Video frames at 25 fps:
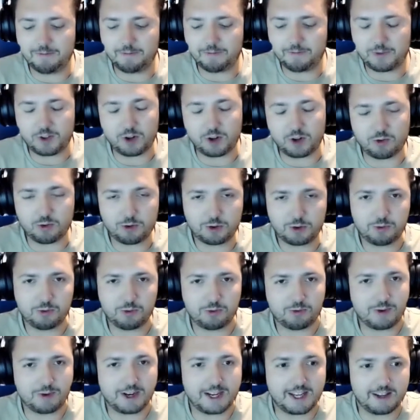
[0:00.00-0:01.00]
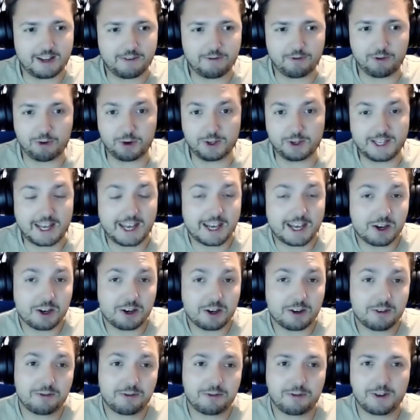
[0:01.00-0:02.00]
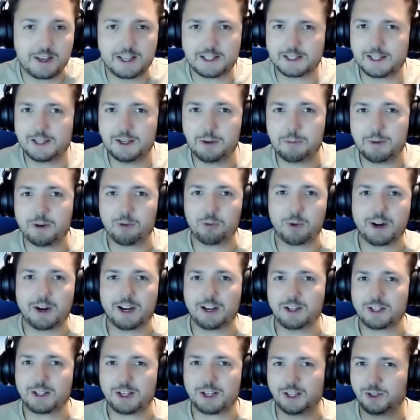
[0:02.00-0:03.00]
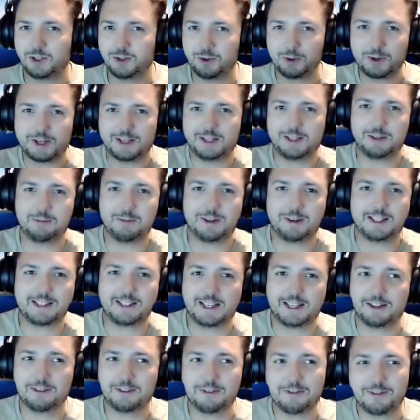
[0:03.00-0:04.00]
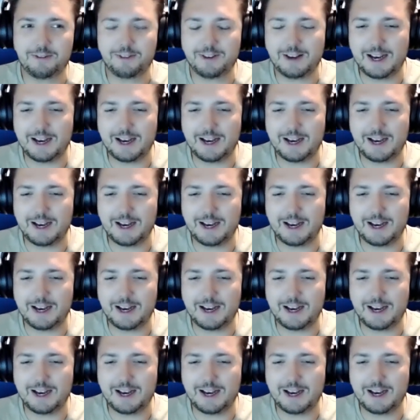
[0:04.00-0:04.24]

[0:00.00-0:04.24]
you're all ready for takeoff. It's a little bit weird kind of talking to myself.